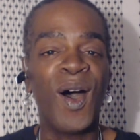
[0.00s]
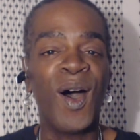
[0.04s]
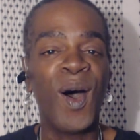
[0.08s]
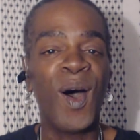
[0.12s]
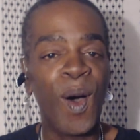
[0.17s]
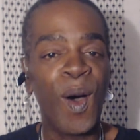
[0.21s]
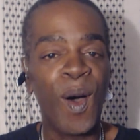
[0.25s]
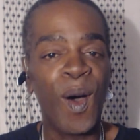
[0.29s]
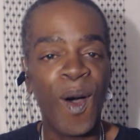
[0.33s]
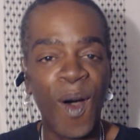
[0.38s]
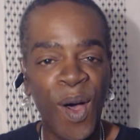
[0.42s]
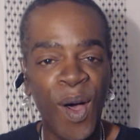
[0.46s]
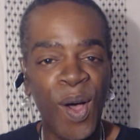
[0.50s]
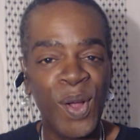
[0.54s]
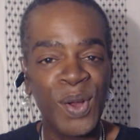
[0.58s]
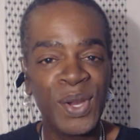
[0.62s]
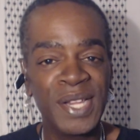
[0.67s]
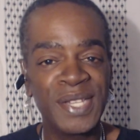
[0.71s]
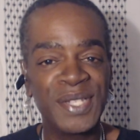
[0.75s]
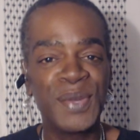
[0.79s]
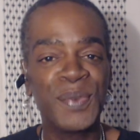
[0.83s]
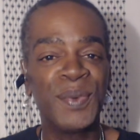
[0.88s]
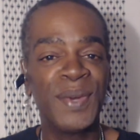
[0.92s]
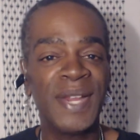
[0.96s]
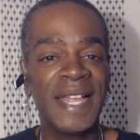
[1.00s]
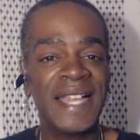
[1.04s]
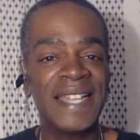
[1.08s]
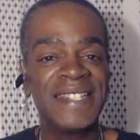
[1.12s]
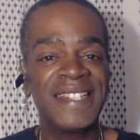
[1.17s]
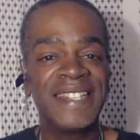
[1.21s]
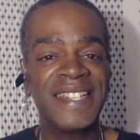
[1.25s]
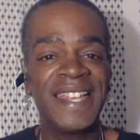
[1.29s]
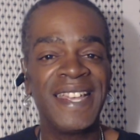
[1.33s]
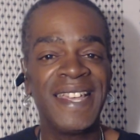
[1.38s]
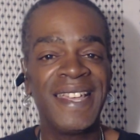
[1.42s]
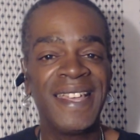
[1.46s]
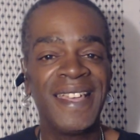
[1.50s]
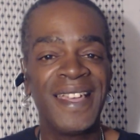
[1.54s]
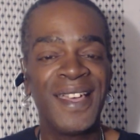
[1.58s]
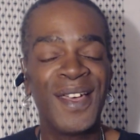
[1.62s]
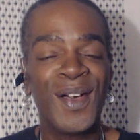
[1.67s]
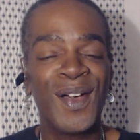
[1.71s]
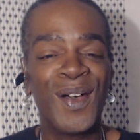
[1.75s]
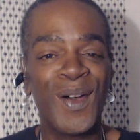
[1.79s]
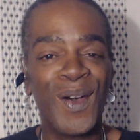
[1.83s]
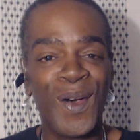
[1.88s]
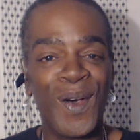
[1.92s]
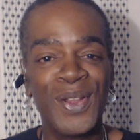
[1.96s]
all is a blessing.
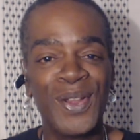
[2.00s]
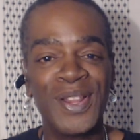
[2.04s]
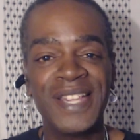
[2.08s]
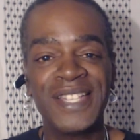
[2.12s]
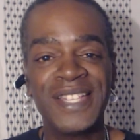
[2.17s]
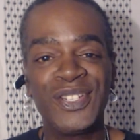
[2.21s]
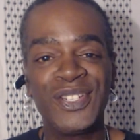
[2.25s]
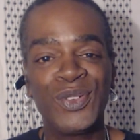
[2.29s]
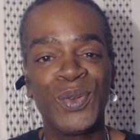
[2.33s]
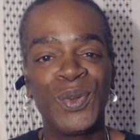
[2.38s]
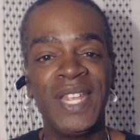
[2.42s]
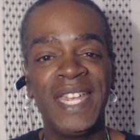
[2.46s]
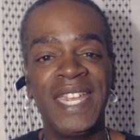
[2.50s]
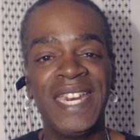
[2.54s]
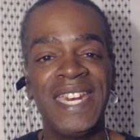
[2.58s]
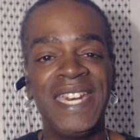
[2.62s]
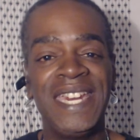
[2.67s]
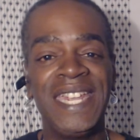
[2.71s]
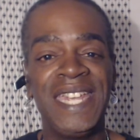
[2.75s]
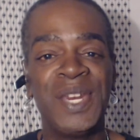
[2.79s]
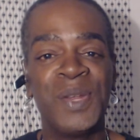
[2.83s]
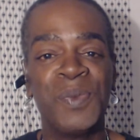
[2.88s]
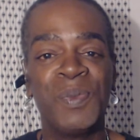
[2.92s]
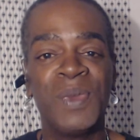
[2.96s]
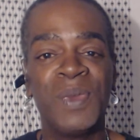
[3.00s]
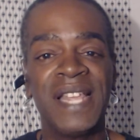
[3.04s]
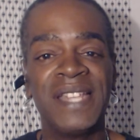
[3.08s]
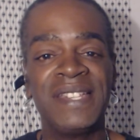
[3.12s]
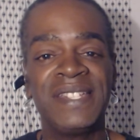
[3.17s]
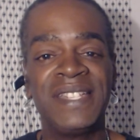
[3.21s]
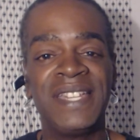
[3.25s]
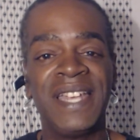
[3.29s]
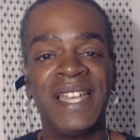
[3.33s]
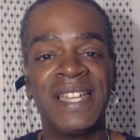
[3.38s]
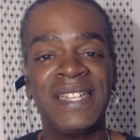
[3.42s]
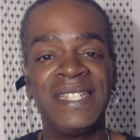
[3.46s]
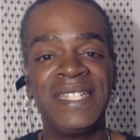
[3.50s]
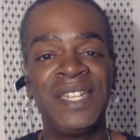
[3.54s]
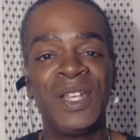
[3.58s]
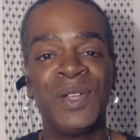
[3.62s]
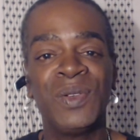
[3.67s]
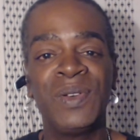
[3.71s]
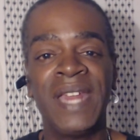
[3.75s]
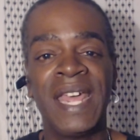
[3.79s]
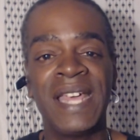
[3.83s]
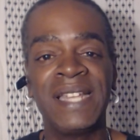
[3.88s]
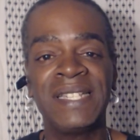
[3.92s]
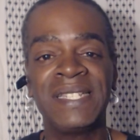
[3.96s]
All is truly indeed a blessing. Until
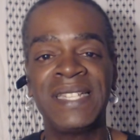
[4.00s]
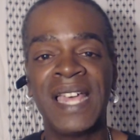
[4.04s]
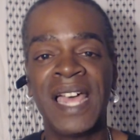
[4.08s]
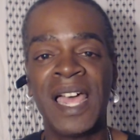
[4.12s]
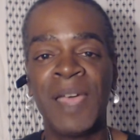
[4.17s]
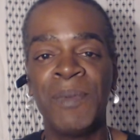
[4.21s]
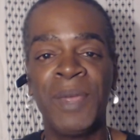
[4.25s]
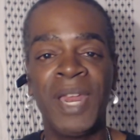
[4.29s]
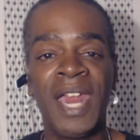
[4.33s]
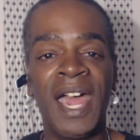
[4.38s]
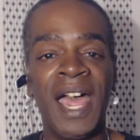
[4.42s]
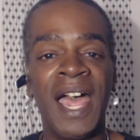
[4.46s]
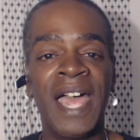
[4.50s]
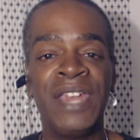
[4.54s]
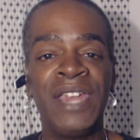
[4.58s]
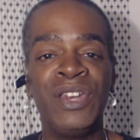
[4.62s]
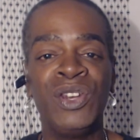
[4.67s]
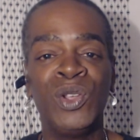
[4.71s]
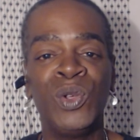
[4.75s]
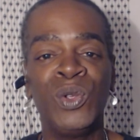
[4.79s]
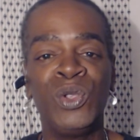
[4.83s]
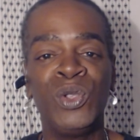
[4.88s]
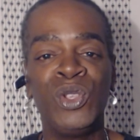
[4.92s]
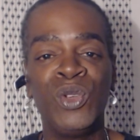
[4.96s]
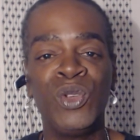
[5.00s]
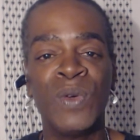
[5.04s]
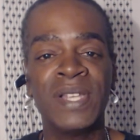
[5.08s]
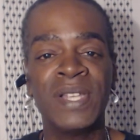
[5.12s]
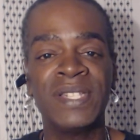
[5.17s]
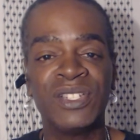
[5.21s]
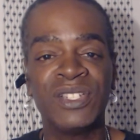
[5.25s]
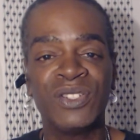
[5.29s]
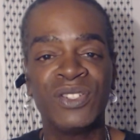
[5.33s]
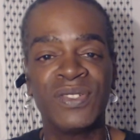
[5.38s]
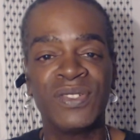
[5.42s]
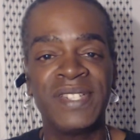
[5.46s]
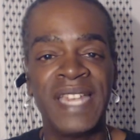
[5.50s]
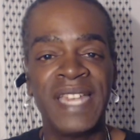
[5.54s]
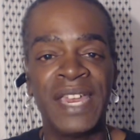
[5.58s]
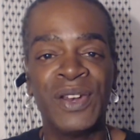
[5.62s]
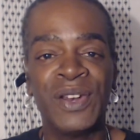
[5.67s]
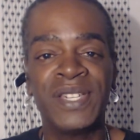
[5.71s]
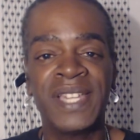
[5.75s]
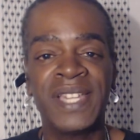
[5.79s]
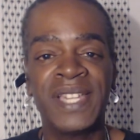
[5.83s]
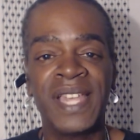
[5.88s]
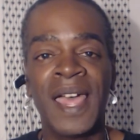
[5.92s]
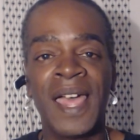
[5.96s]
next time at high noon U.S. Central Standard
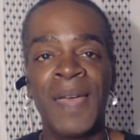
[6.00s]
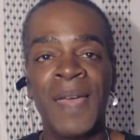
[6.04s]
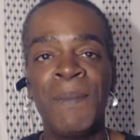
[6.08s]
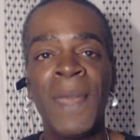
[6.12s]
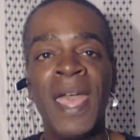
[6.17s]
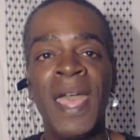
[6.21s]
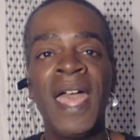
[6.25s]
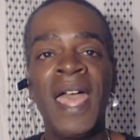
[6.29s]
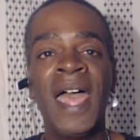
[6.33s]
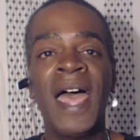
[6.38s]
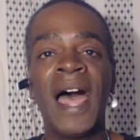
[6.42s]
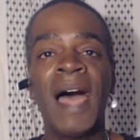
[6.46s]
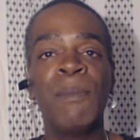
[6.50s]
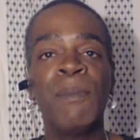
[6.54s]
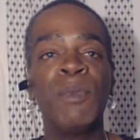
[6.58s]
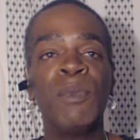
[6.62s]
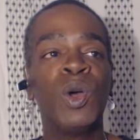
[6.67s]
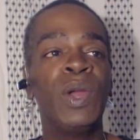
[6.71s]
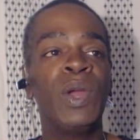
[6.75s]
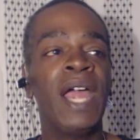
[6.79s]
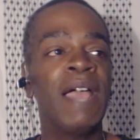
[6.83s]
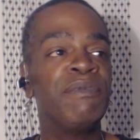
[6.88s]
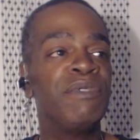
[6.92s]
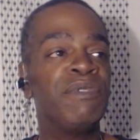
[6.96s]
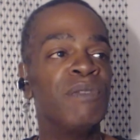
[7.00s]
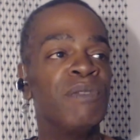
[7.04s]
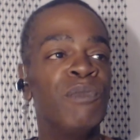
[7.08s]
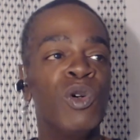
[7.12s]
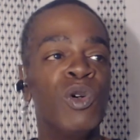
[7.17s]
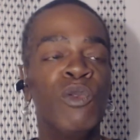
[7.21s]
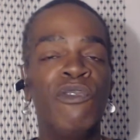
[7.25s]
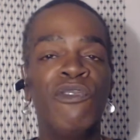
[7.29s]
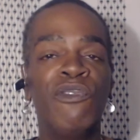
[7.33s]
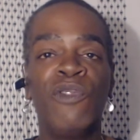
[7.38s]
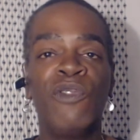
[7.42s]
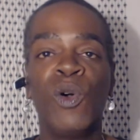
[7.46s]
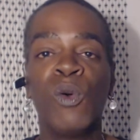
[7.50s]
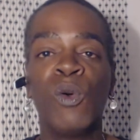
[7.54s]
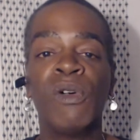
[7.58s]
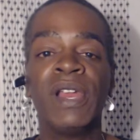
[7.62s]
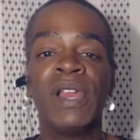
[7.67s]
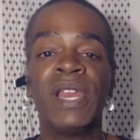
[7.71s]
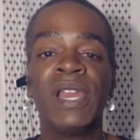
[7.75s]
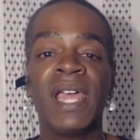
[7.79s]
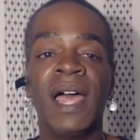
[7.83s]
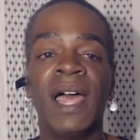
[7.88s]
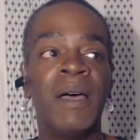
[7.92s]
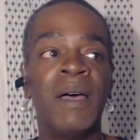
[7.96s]
Time. I'm going to have to move forward.
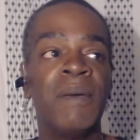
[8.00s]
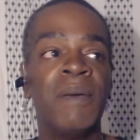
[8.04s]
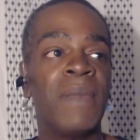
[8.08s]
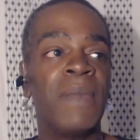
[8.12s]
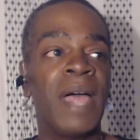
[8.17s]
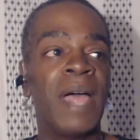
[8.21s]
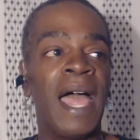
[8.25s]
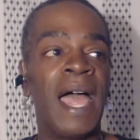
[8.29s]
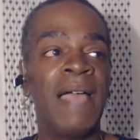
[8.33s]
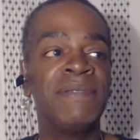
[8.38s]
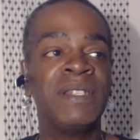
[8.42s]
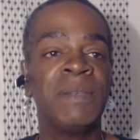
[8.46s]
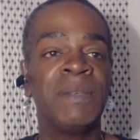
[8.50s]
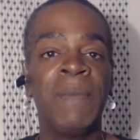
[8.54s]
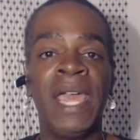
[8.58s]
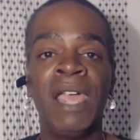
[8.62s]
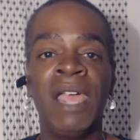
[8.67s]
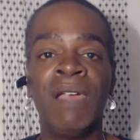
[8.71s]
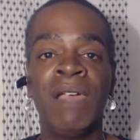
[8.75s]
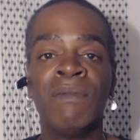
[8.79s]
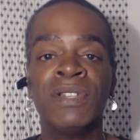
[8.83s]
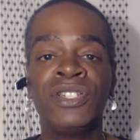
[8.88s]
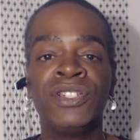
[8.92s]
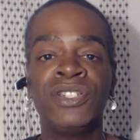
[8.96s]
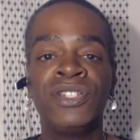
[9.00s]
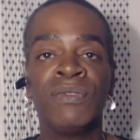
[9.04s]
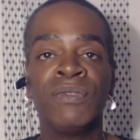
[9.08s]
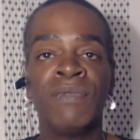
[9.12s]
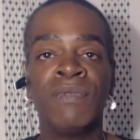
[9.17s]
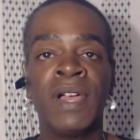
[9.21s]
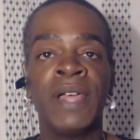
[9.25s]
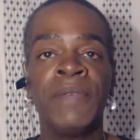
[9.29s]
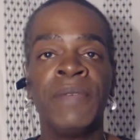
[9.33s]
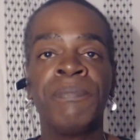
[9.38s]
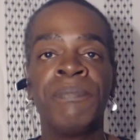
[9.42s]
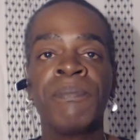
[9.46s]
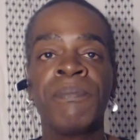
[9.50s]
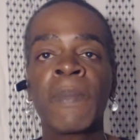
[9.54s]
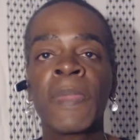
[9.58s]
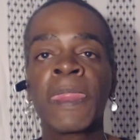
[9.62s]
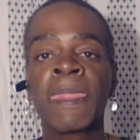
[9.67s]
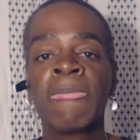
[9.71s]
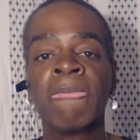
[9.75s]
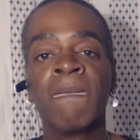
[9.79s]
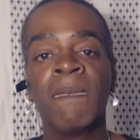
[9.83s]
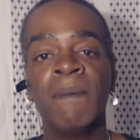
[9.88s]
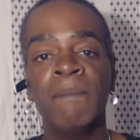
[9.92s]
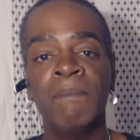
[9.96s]
I have some errands to run,
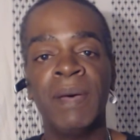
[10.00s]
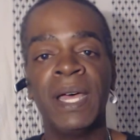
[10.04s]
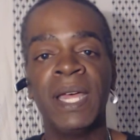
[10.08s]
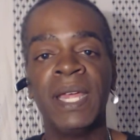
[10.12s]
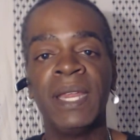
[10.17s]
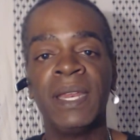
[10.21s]
but